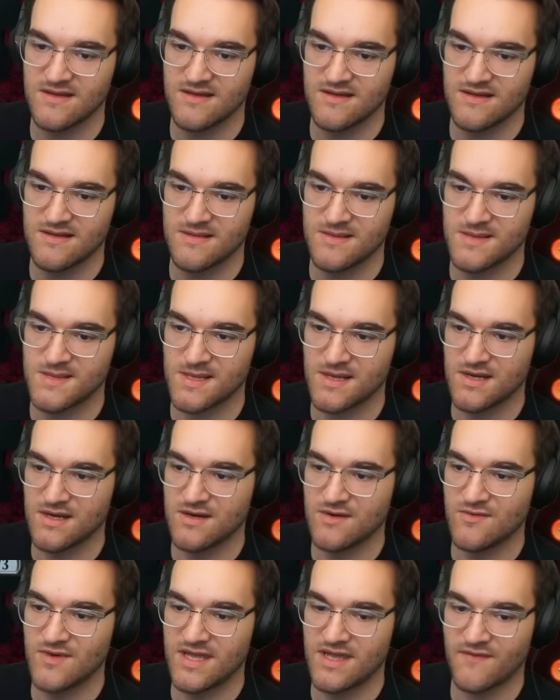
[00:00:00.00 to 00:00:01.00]
So
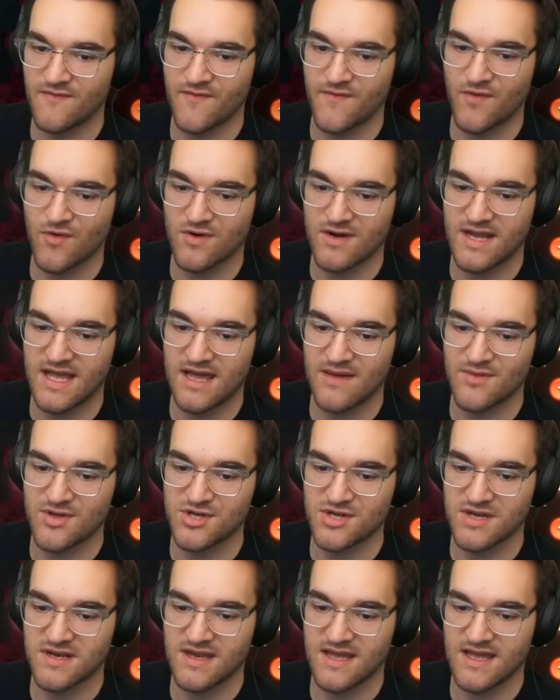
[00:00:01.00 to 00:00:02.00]
we get 4 damage
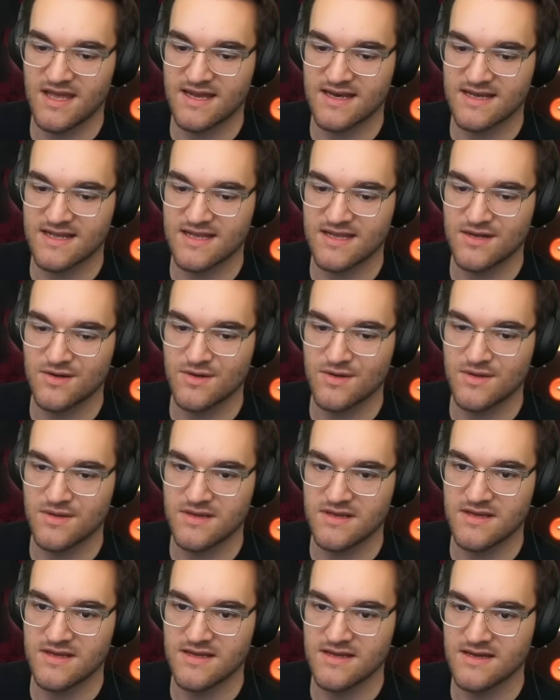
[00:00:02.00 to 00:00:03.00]
in and kill
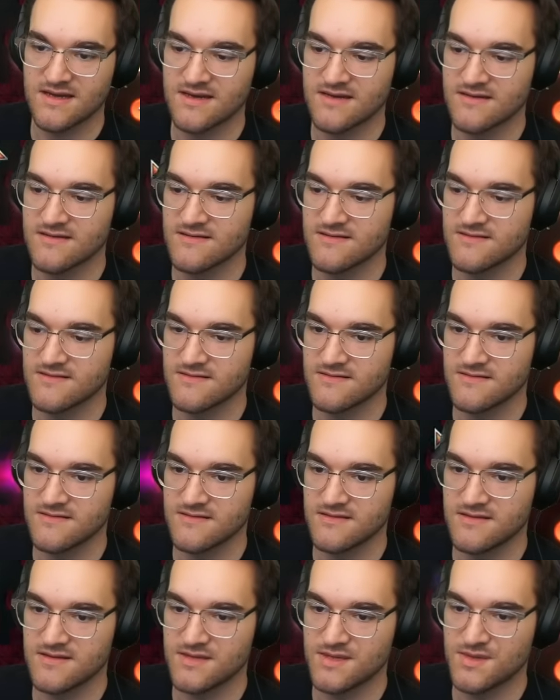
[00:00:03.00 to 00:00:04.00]
the
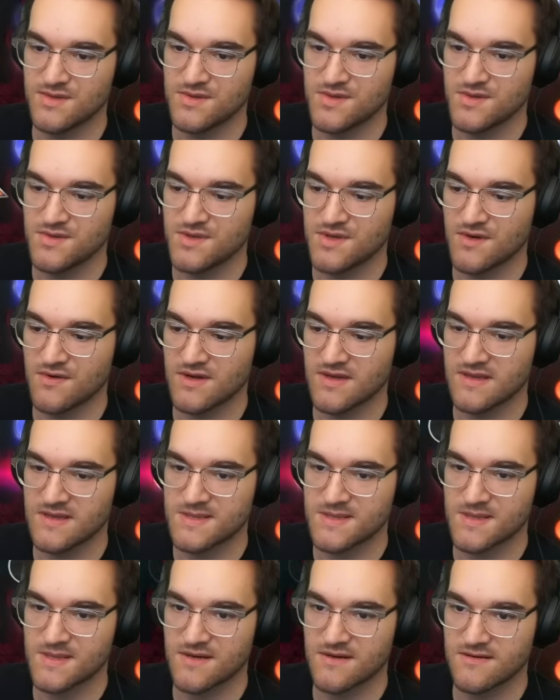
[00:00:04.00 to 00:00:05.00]
2/2 token this
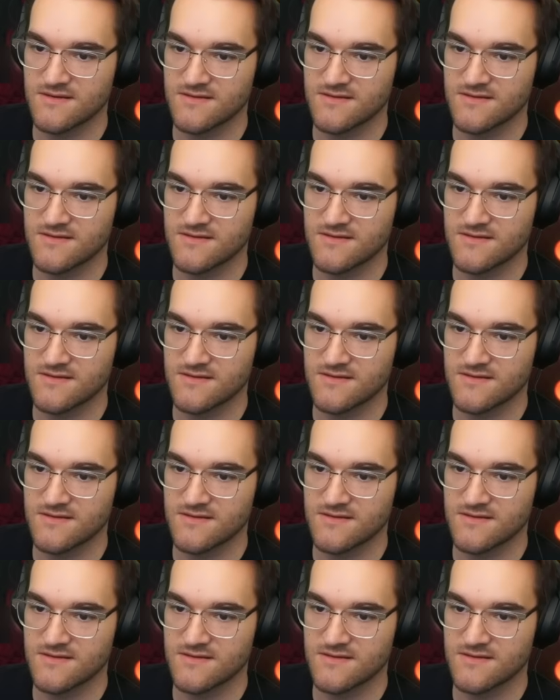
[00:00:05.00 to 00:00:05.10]
turn.